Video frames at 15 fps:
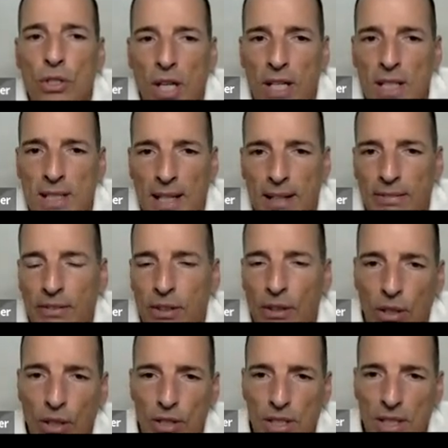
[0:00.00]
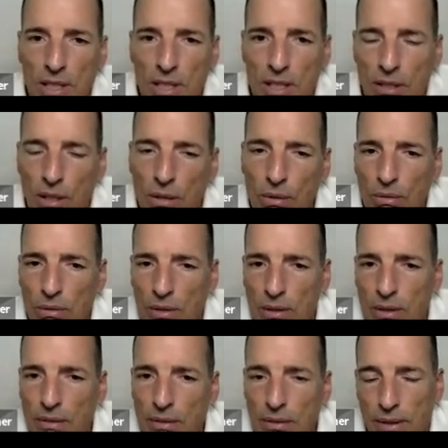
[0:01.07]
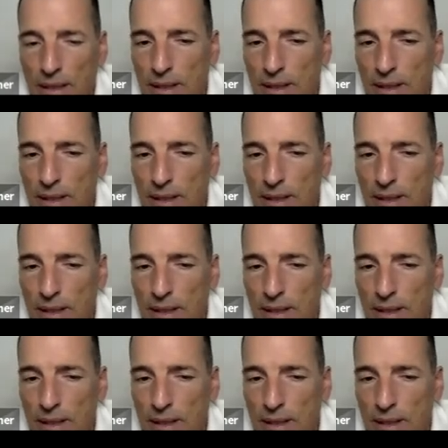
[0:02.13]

Do not chase after losses.